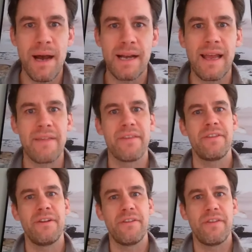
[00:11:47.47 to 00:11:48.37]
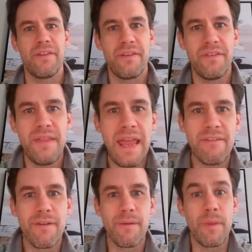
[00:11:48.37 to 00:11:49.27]
Hey, podcast listeners. This is
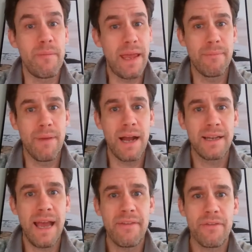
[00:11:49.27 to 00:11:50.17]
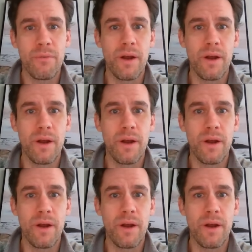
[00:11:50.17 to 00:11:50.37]
Nate from the Made It podcast.